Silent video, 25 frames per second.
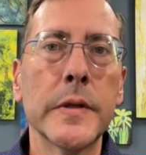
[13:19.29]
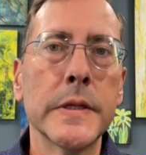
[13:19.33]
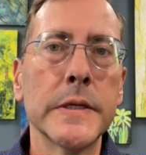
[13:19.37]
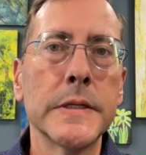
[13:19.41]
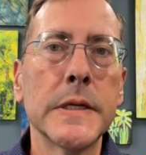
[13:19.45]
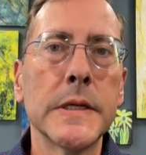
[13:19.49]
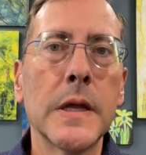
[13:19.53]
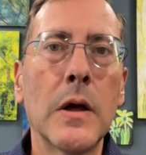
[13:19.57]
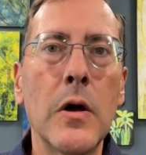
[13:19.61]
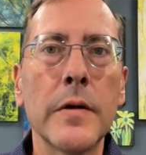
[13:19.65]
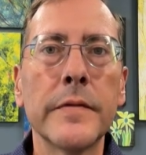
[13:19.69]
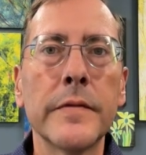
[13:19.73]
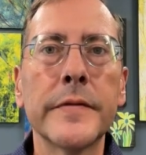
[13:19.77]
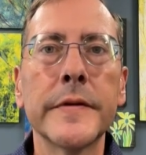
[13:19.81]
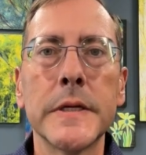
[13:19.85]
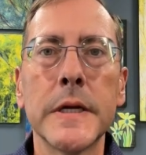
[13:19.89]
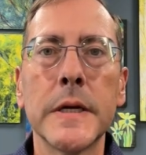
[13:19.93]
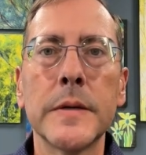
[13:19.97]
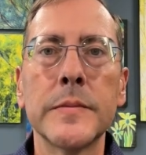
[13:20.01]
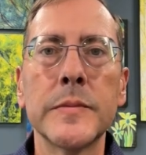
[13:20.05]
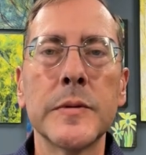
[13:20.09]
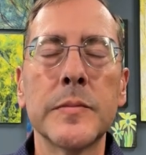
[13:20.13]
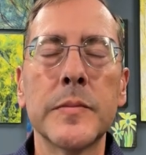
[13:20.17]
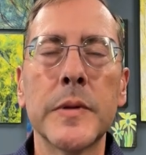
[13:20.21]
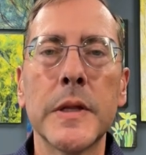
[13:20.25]
And this
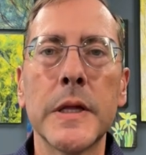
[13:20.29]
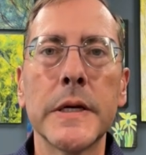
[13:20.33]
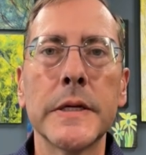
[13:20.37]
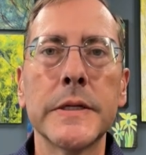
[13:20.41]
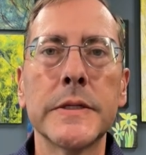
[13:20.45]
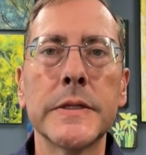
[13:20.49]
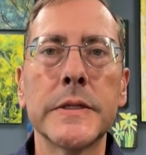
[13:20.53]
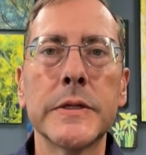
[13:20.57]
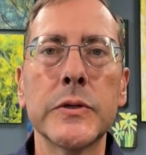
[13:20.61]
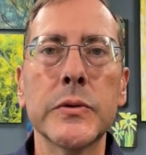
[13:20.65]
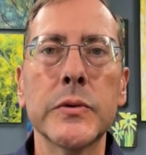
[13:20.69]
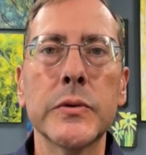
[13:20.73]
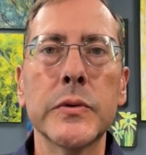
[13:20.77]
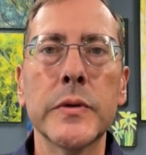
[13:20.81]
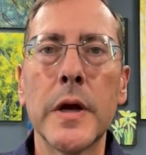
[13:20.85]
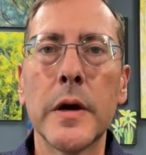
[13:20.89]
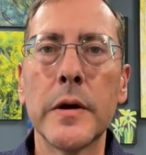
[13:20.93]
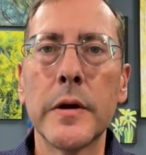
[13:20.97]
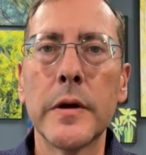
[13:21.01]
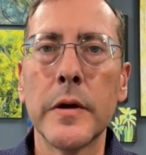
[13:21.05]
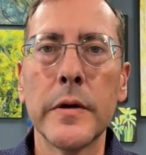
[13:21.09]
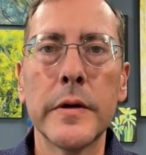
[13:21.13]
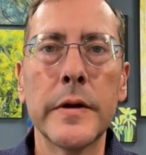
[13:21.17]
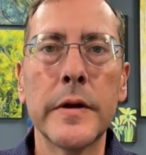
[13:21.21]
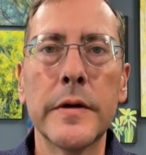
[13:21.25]
oftentimes applies to
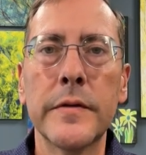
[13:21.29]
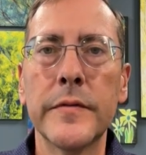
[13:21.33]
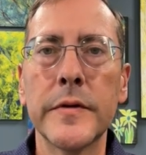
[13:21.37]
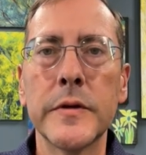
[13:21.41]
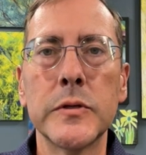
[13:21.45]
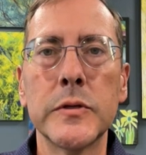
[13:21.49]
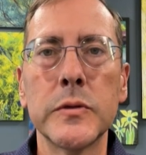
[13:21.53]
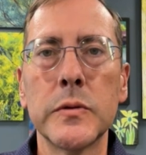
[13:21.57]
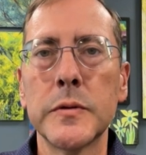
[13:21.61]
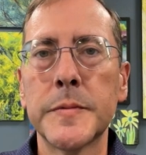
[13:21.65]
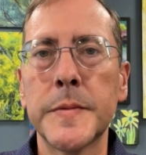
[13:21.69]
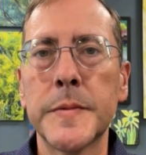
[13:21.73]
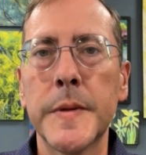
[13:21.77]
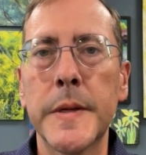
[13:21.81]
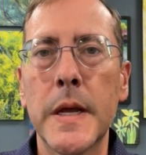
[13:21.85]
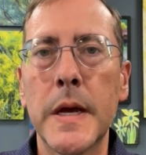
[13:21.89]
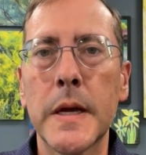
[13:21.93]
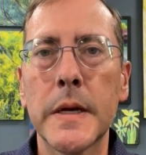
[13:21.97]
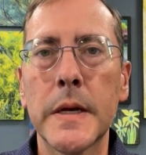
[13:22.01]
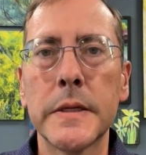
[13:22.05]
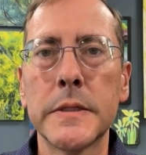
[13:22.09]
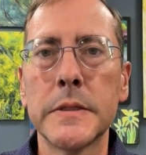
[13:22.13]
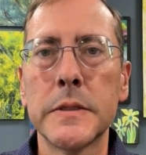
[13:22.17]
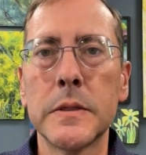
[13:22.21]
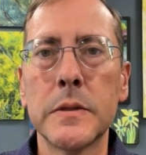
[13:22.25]
younger individuals, but
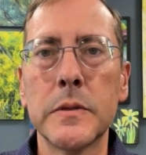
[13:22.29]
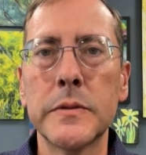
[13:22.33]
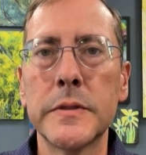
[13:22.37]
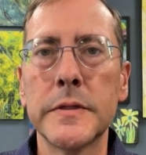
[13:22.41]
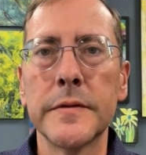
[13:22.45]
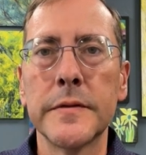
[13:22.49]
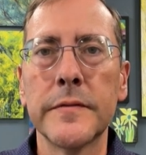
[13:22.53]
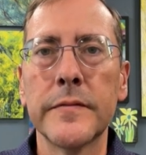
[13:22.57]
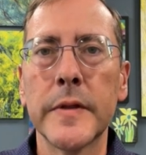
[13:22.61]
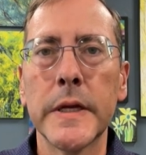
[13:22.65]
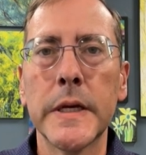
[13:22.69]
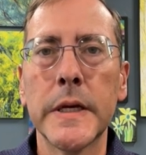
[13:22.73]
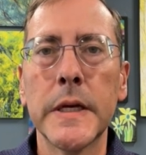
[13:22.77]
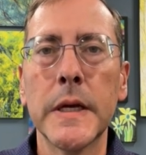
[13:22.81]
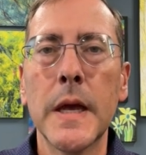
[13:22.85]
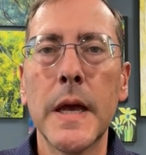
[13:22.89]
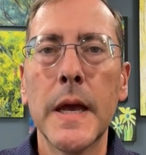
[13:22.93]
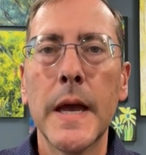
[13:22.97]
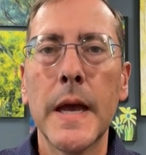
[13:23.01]
not exclusively.